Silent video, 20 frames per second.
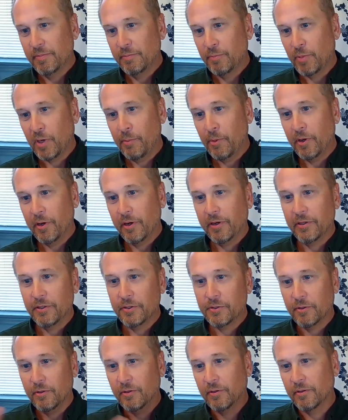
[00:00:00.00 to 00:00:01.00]
primary
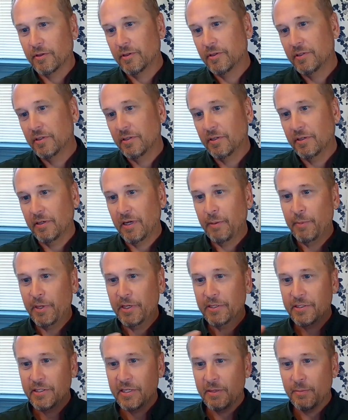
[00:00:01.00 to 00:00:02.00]
controller to
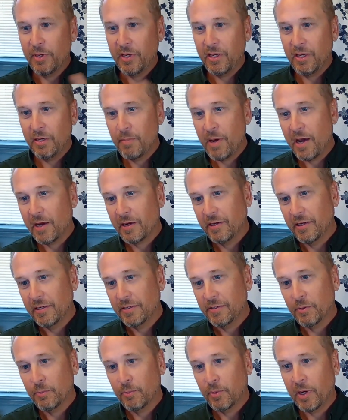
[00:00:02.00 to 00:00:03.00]
MSTP
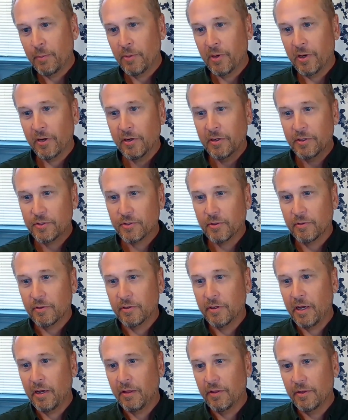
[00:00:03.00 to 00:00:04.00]
BACnet to a primary controller,
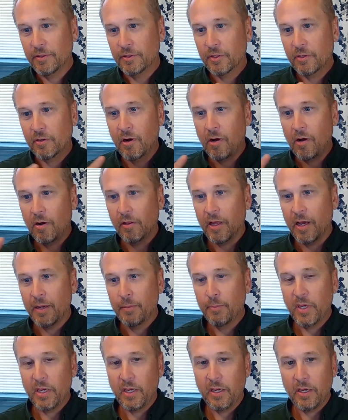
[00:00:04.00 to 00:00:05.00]
now those are all
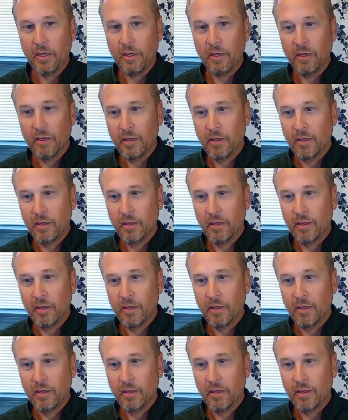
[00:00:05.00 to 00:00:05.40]
IP.